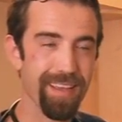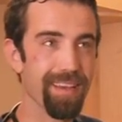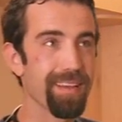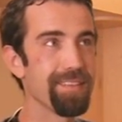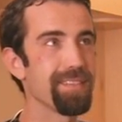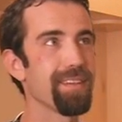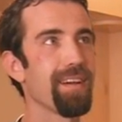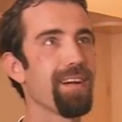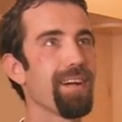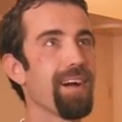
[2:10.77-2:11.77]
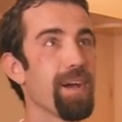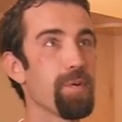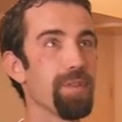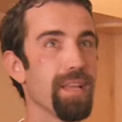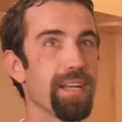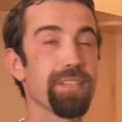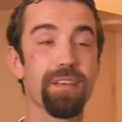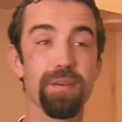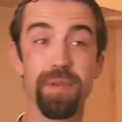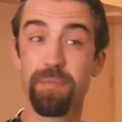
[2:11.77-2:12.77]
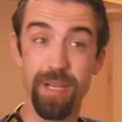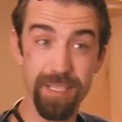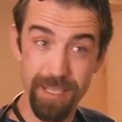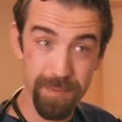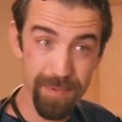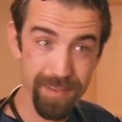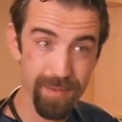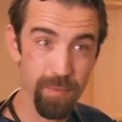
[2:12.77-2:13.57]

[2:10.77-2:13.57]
And I would like to commend my team,